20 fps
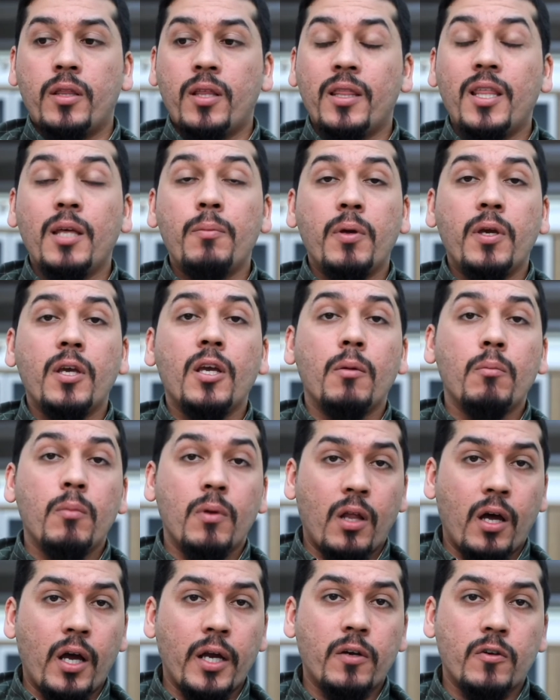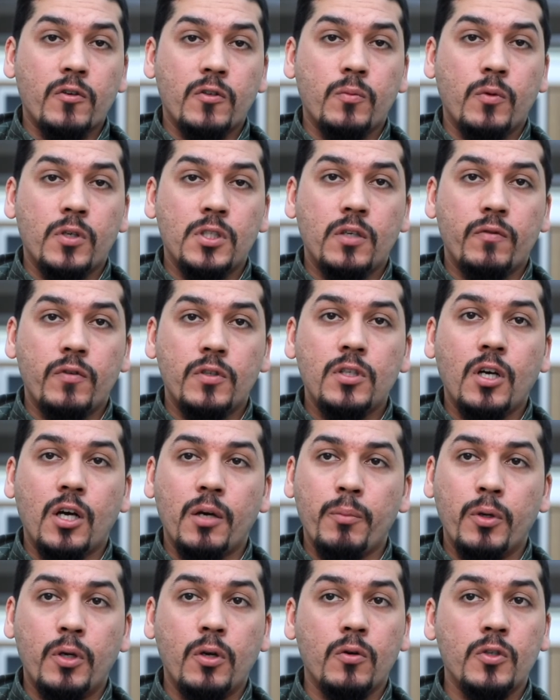that they become liars most of the
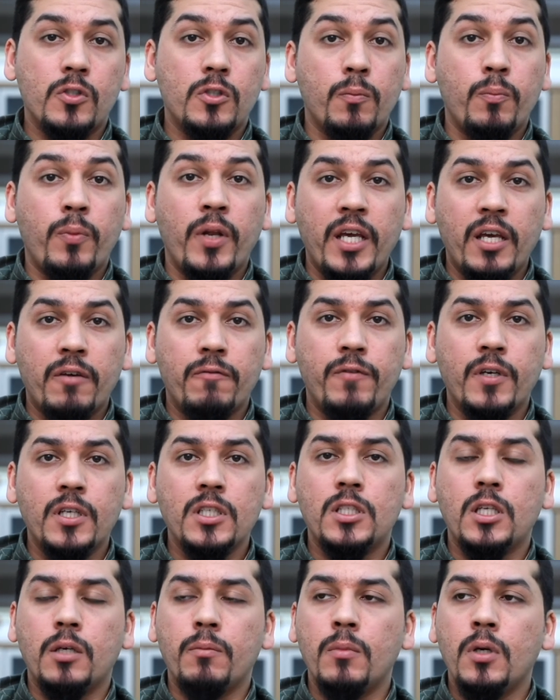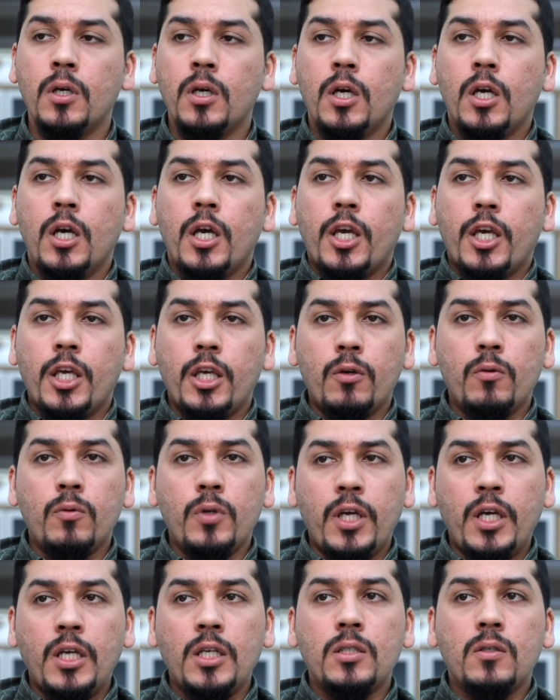time, because to play a victim, you
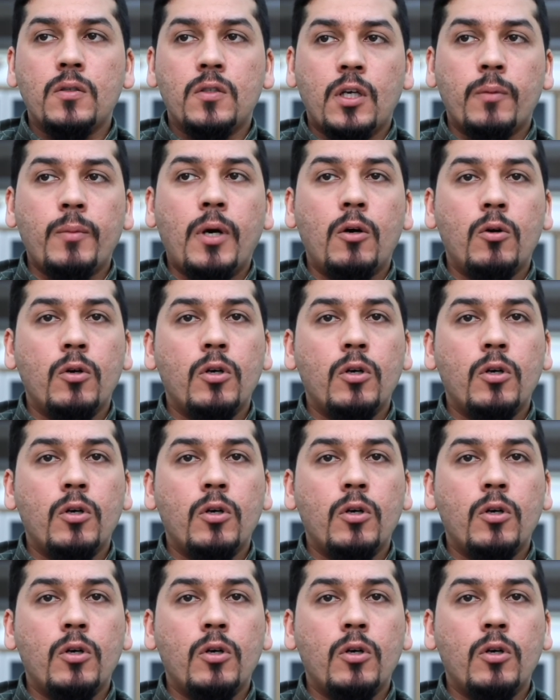need to somehow